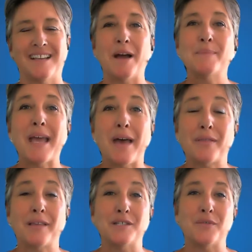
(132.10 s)
I'm
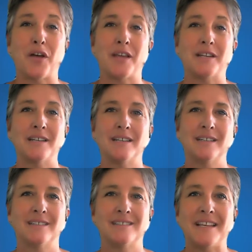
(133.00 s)
Kathleen Devine,
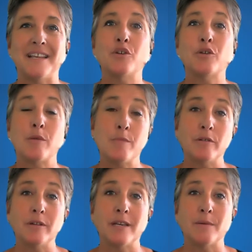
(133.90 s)
Senior
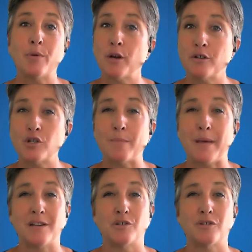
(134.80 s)
Community Partnership
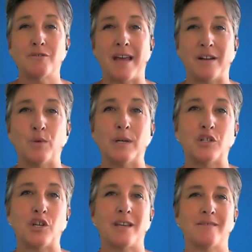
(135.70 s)
Manager at
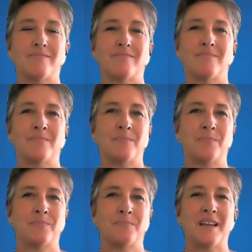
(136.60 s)
OLG.
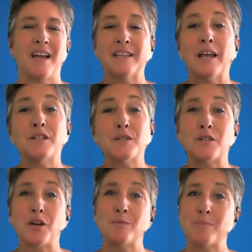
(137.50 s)
I'd like to
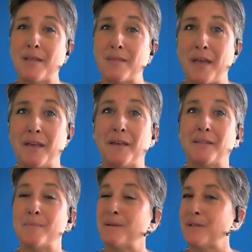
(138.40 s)
start by thanking
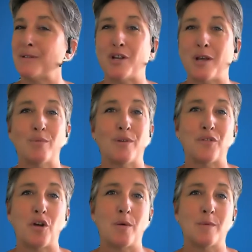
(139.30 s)
the Milton Chamber of
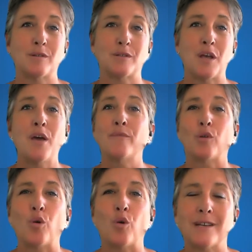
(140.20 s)
Commerce
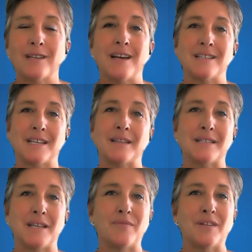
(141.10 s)
for organizing
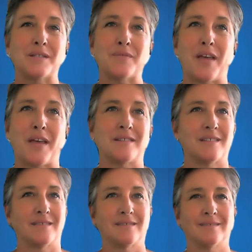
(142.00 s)
this evening's event.
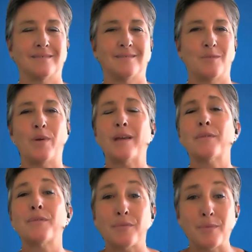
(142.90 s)
We are
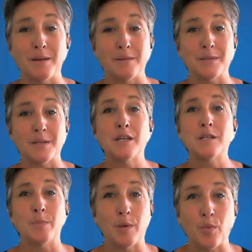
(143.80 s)
thrilled
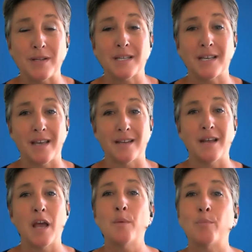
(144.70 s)
to be once again
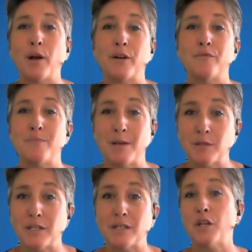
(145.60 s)
part of
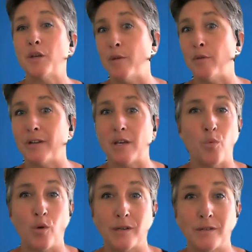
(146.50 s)
Milton Community
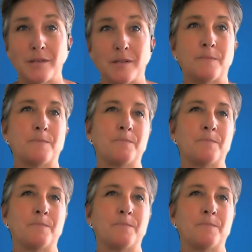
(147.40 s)
Awards.